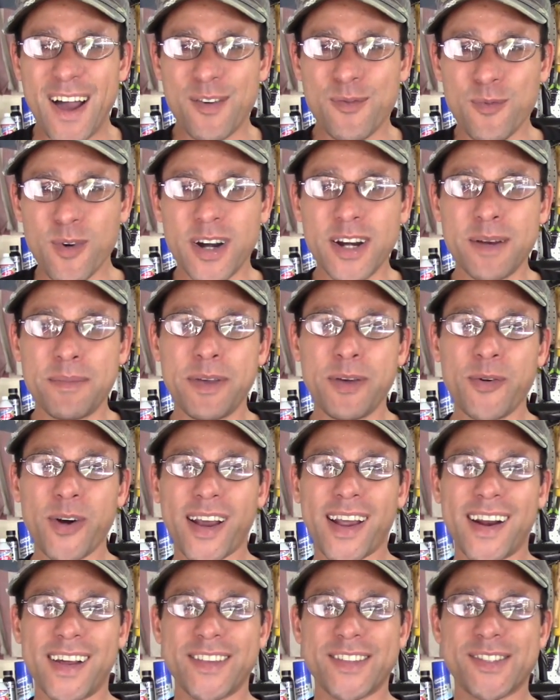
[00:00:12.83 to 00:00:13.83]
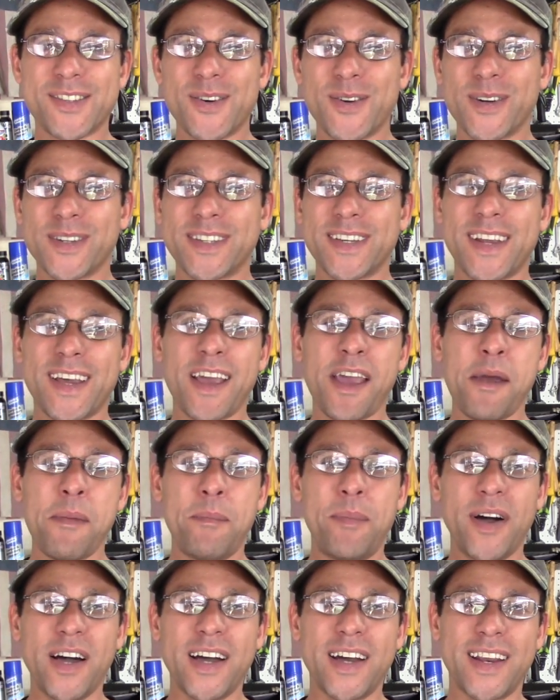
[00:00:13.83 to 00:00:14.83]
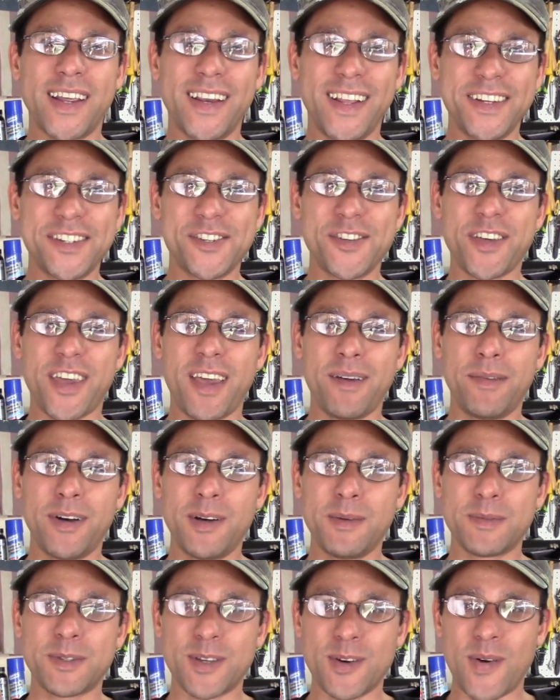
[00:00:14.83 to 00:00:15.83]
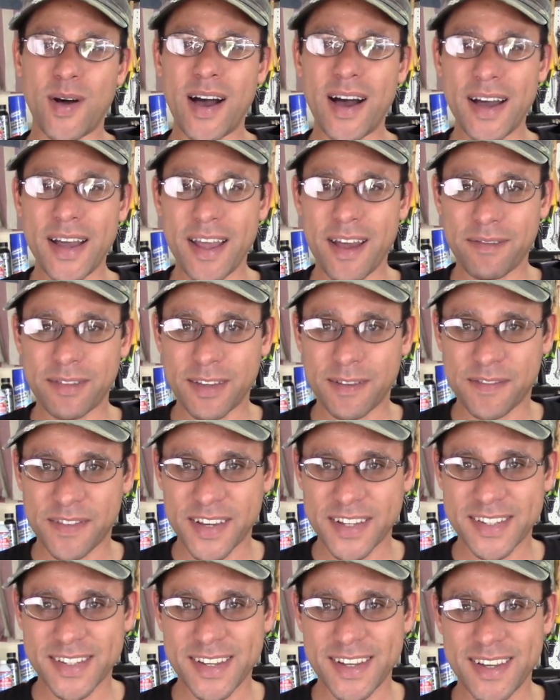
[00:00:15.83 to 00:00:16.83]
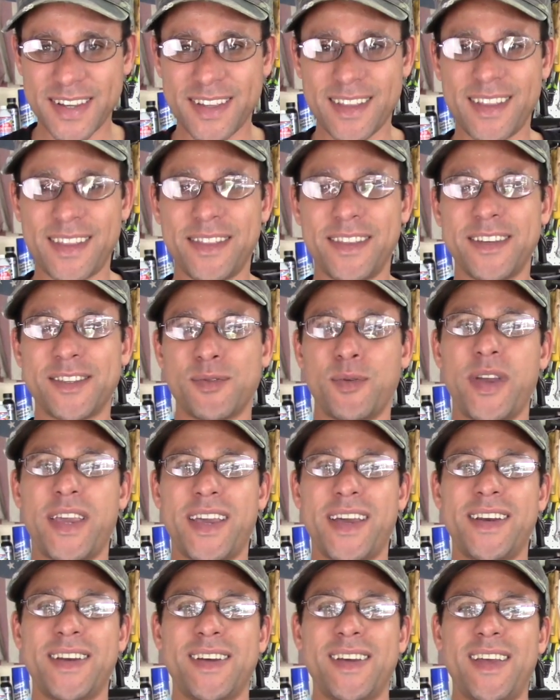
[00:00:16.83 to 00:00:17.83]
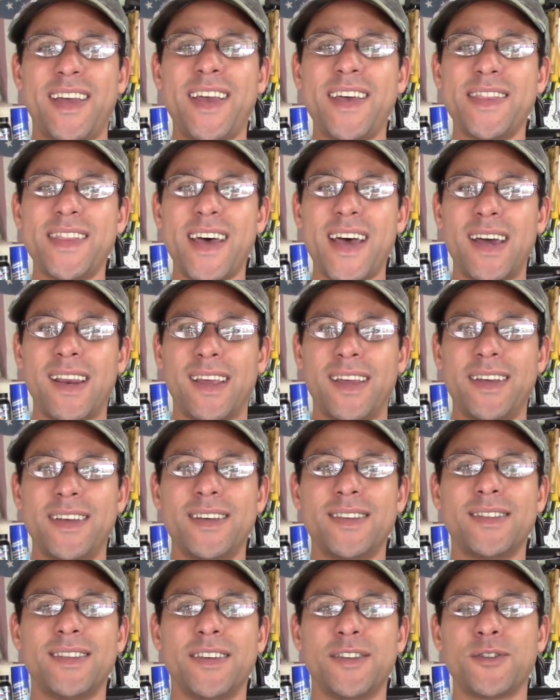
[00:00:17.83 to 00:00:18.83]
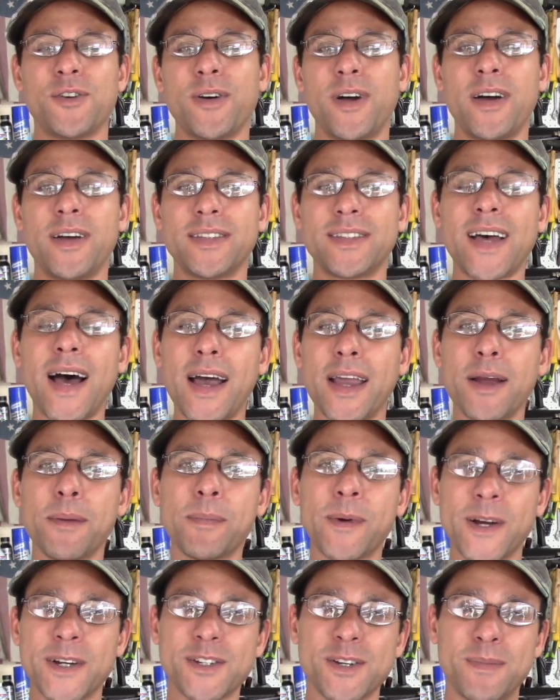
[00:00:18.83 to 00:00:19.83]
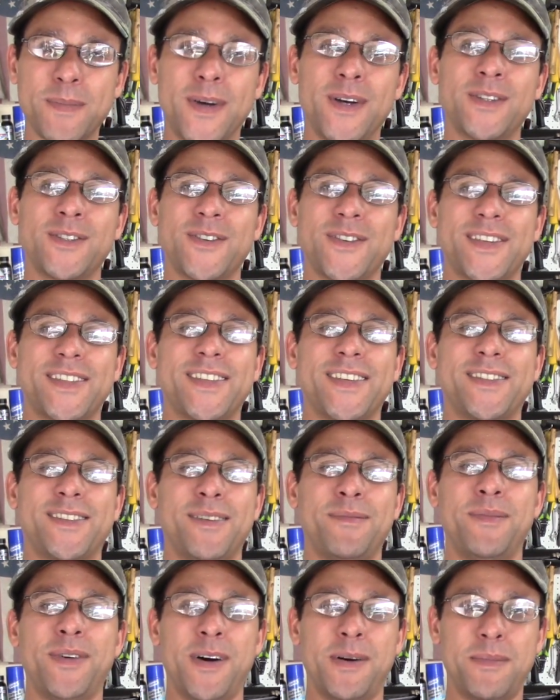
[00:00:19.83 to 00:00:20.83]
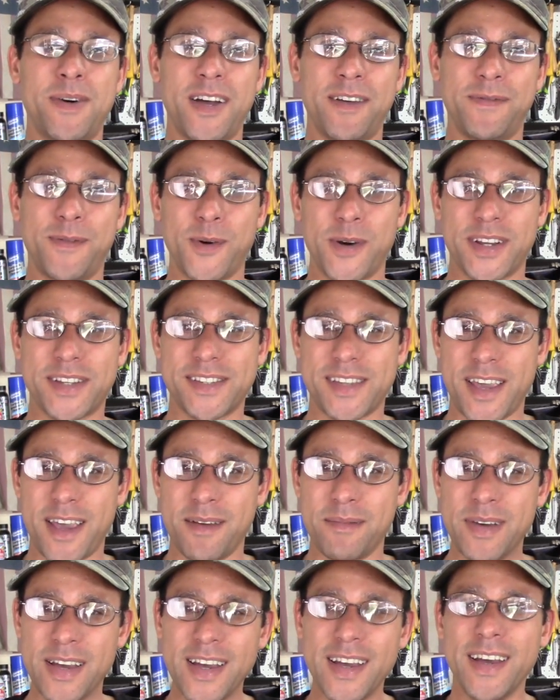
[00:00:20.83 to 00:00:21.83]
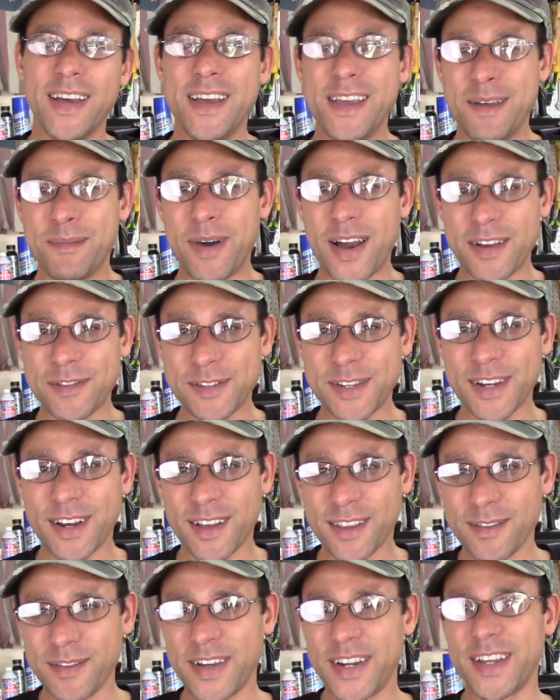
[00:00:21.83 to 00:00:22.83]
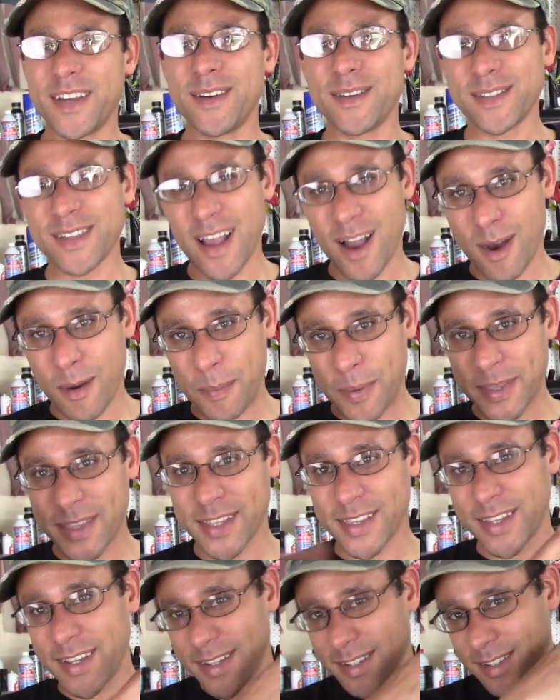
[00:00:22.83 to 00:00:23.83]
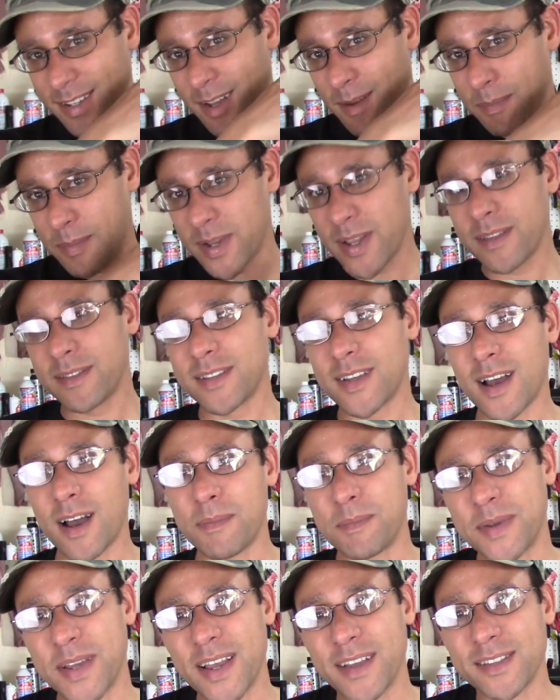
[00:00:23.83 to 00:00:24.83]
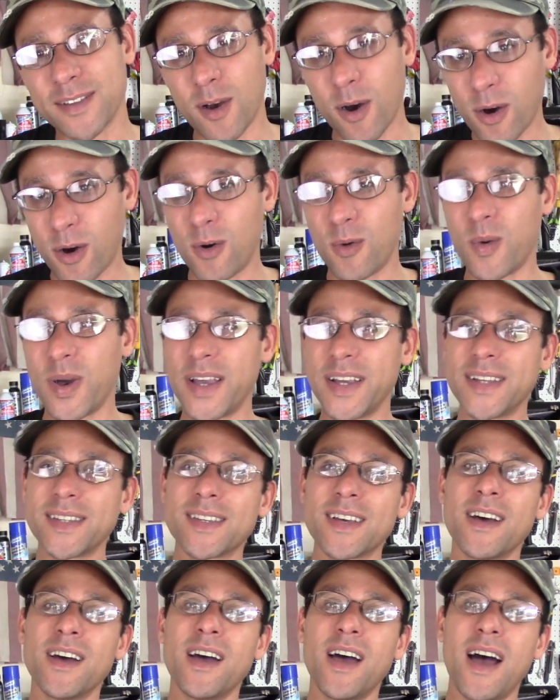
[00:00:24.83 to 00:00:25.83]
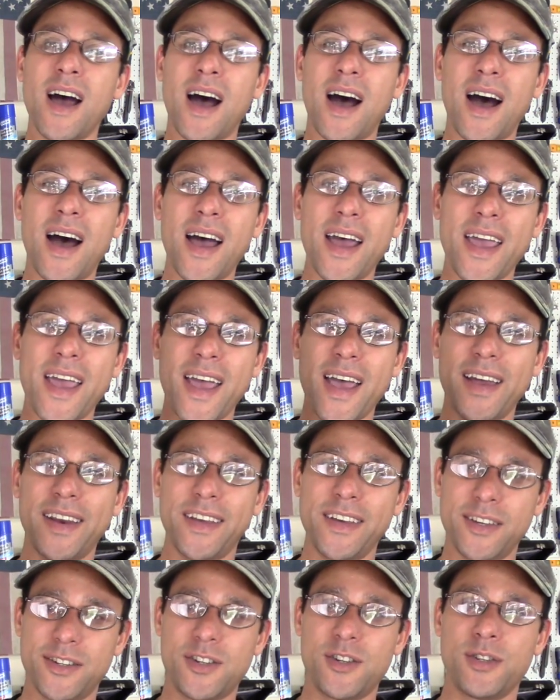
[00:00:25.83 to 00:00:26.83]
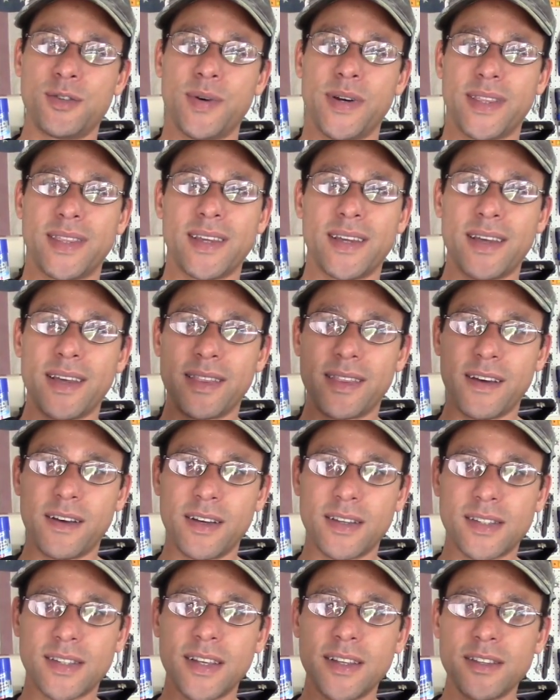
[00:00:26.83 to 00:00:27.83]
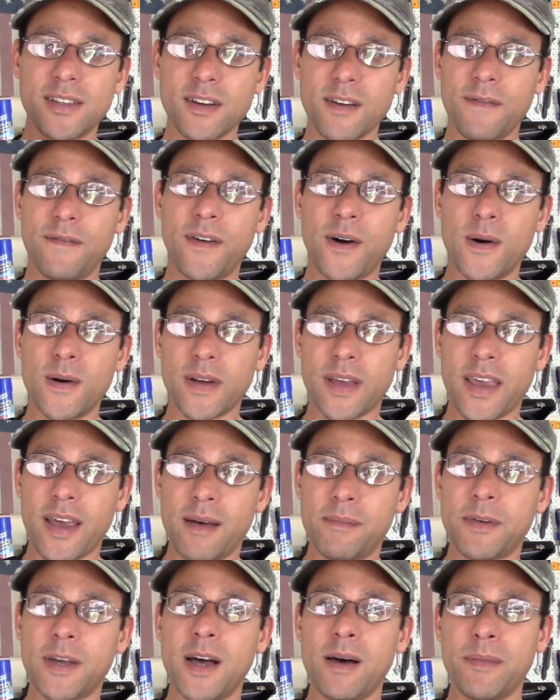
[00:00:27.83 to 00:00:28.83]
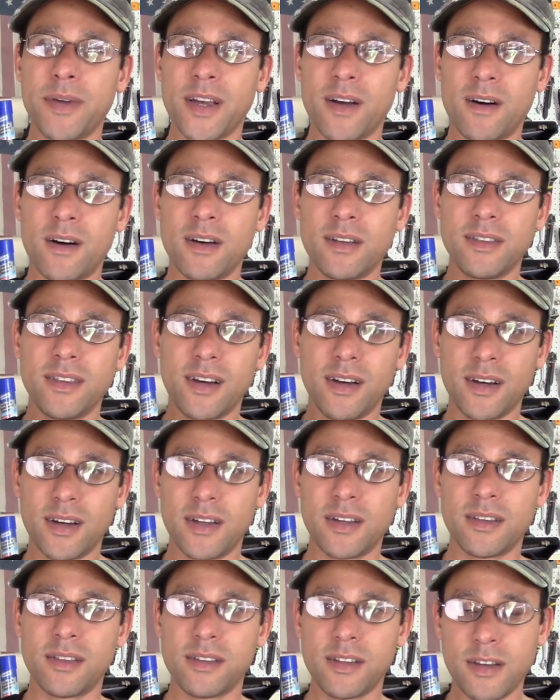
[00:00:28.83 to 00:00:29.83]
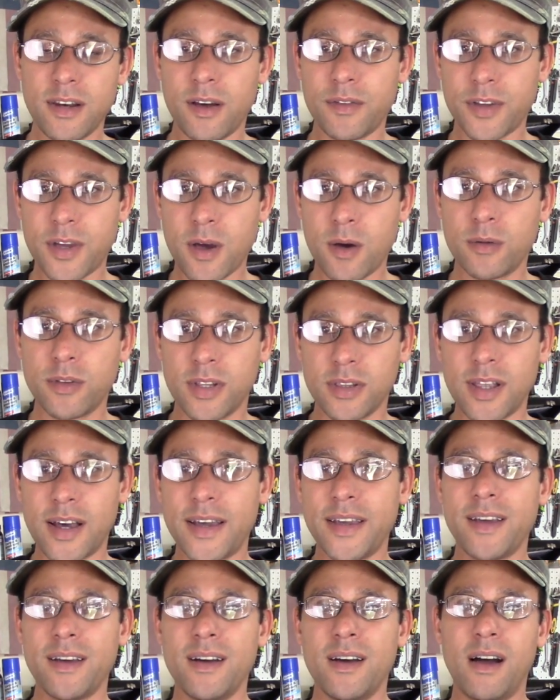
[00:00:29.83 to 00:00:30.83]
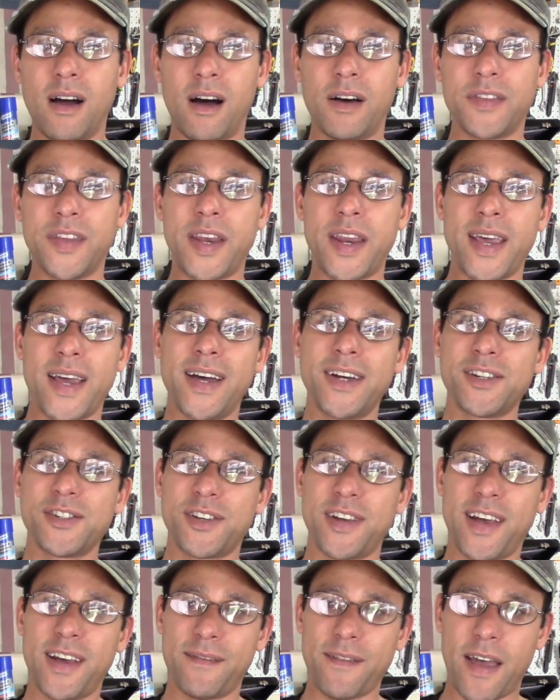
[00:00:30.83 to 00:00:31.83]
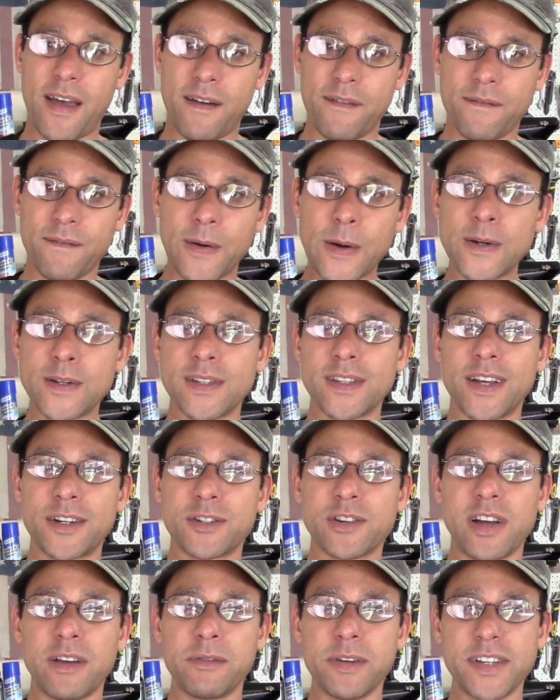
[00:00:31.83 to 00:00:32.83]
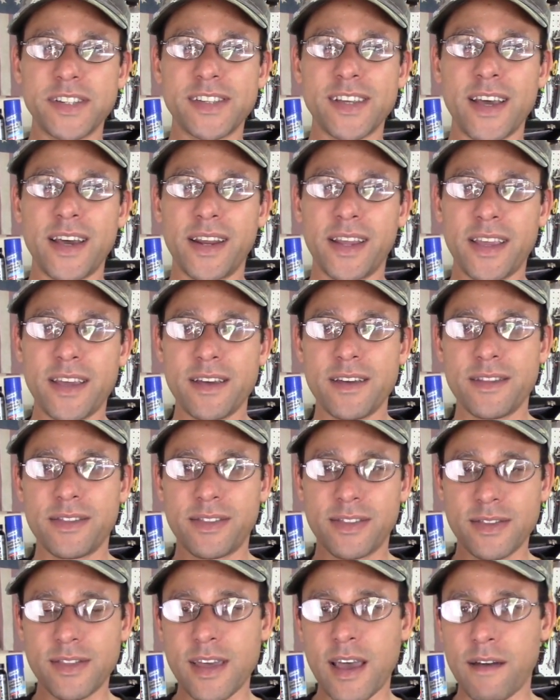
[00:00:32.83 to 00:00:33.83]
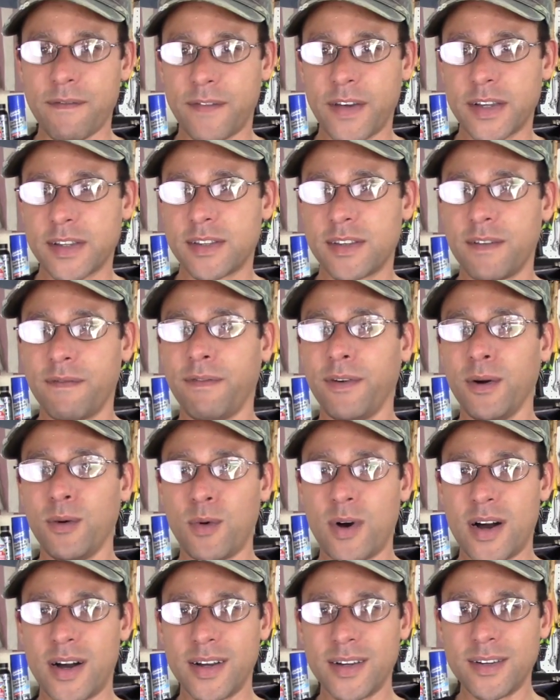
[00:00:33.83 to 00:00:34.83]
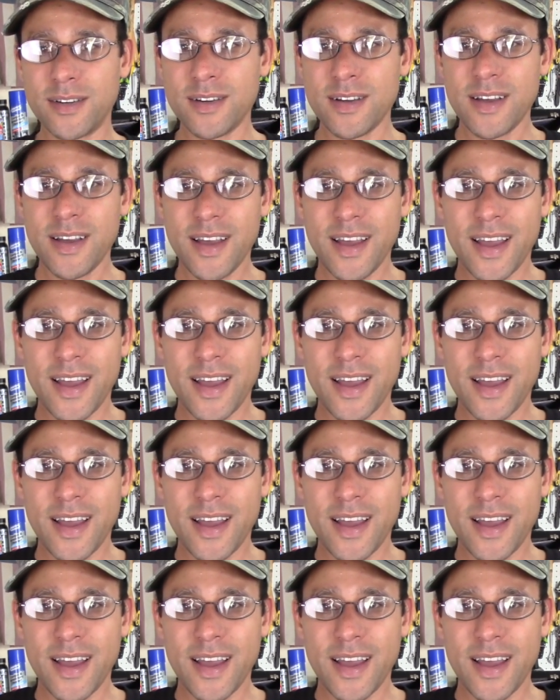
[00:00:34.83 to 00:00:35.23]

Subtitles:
Wanted to be working on the scooter today, but an issue came up, so I have to fix it this weekend. And that is the tire pressure monitoring system on my Ford Escape. You might have seen other videos. I'll put the links up at top as always. I had issues with it. The sensor fault kept coming on, the code, the light on the dash. At first I tried resetting it. That fixed it for a while.